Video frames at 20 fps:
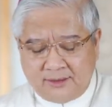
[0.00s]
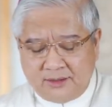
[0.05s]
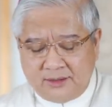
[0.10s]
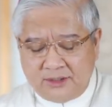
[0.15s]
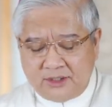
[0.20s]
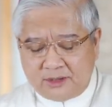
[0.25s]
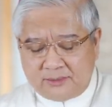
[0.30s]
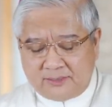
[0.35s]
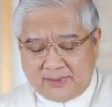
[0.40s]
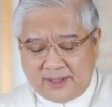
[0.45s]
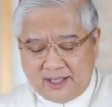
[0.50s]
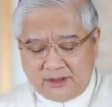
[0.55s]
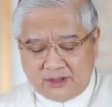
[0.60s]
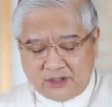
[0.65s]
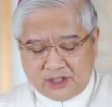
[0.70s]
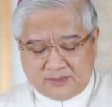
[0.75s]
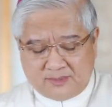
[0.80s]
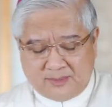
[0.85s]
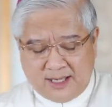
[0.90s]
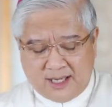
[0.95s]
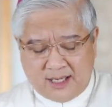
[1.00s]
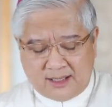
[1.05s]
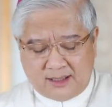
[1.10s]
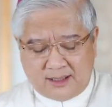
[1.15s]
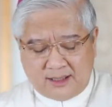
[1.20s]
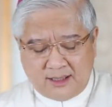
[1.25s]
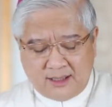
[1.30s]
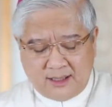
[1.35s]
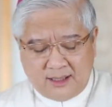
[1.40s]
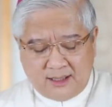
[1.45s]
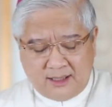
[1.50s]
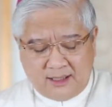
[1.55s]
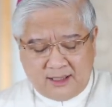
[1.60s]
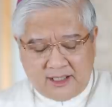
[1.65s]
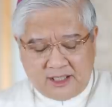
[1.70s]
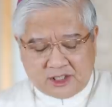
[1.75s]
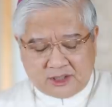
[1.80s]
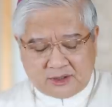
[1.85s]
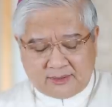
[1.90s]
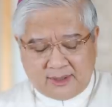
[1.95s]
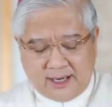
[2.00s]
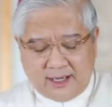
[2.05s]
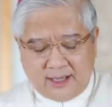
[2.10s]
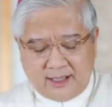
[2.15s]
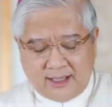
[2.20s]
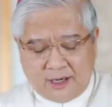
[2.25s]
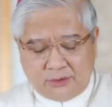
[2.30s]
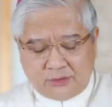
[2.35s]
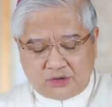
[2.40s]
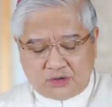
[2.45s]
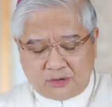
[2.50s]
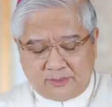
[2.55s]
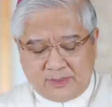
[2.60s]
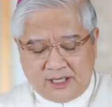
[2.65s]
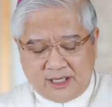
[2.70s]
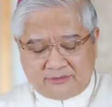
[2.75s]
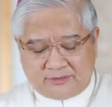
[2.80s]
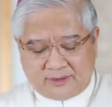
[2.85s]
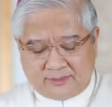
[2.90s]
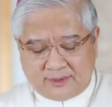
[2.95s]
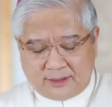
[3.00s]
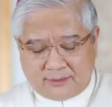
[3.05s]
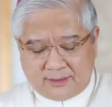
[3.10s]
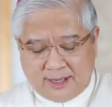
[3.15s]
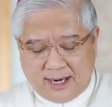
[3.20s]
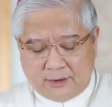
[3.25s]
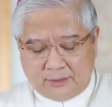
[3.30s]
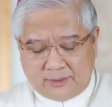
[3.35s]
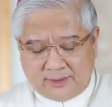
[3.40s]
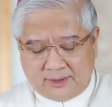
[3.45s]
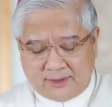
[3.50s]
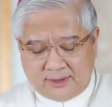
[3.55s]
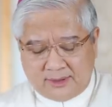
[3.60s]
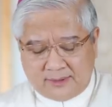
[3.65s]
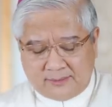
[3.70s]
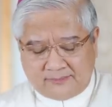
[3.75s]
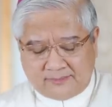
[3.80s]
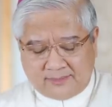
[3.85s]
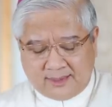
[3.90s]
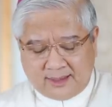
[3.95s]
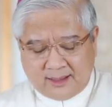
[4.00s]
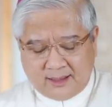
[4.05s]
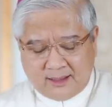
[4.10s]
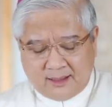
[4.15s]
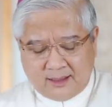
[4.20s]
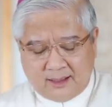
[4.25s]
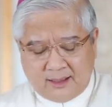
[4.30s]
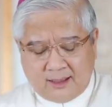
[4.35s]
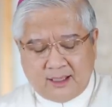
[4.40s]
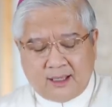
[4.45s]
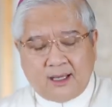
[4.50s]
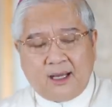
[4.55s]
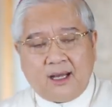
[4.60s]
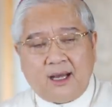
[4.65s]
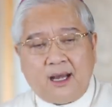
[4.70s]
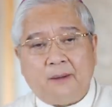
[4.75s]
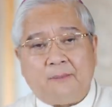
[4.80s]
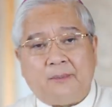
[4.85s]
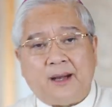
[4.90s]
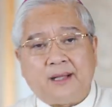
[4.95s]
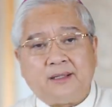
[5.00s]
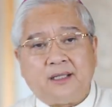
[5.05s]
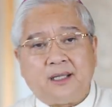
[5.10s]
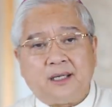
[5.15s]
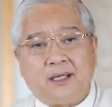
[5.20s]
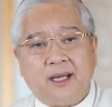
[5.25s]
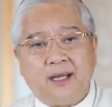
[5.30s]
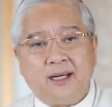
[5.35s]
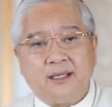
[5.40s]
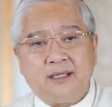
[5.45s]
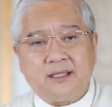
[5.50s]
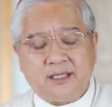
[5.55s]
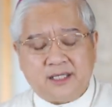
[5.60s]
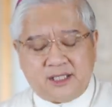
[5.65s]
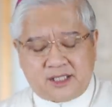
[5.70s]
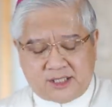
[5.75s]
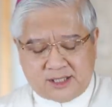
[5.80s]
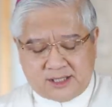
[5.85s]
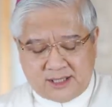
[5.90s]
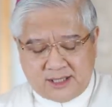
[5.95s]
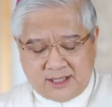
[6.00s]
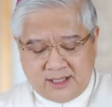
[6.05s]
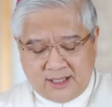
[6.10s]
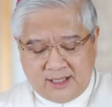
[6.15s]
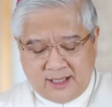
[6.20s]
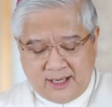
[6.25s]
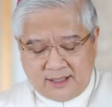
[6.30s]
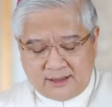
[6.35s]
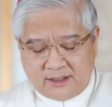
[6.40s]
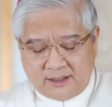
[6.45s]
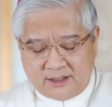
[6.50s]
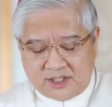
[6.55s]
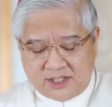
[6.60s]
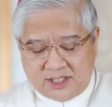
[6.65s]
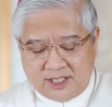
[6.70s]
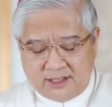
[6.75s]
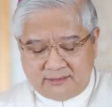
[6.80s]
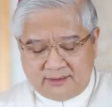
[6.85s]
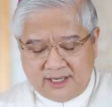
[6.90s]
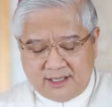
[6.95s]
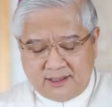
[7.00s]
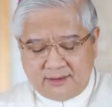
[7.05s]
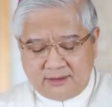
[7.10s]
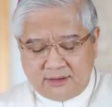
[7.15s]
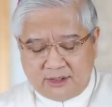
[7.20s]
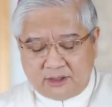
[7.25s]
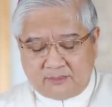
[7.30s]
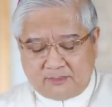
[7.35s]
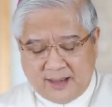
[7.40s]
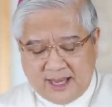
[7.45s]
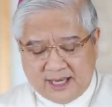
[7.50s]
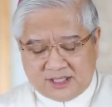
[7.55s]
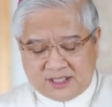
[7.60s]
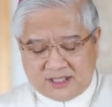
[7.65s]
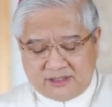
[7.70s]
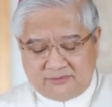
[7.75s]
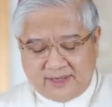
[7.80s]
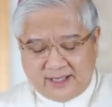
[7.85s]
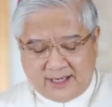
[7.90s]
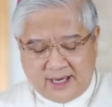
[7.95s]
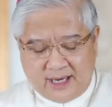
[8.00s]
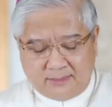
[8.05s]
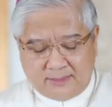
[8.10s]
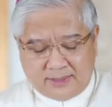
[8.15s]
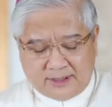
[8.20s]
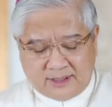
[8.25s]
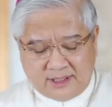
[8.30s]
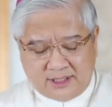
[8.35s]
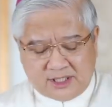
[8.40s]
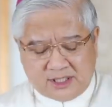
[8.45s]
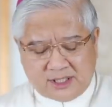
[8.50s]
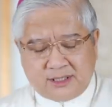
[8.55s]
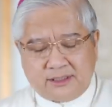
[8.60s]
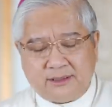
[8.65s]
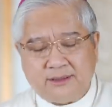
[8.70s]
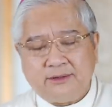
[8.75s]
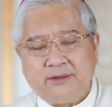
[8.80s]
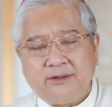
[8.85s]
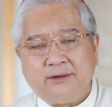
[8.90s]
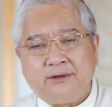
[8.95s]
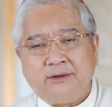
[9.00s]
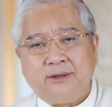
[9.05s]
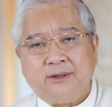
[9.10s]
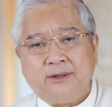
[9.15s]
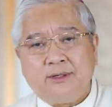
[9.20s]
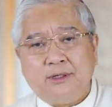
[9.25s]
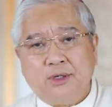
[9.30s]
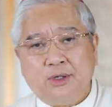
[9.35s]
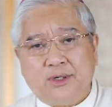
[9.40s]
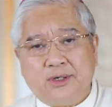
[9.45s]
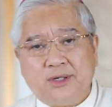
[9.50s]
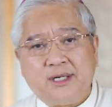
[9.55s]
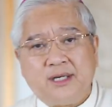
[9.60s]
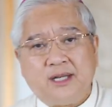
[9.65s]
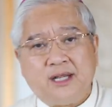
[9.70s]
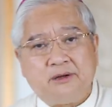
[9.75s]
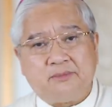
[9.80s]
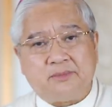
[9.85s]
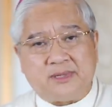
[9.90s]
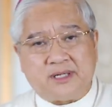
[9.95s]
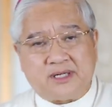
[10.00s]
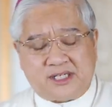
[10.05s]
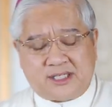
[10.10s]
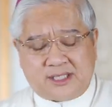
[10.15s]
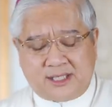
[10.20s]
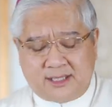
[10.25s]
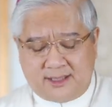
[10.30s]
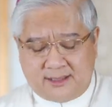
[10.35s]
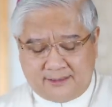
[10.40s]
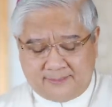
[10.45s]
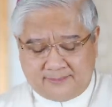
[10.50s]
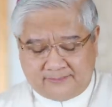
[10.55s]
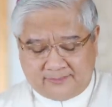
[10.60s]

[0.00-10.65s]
Your brother's blood is crying out to me from the ground. Upon the killers and their cheering or passive enablers, Lord, have mercy.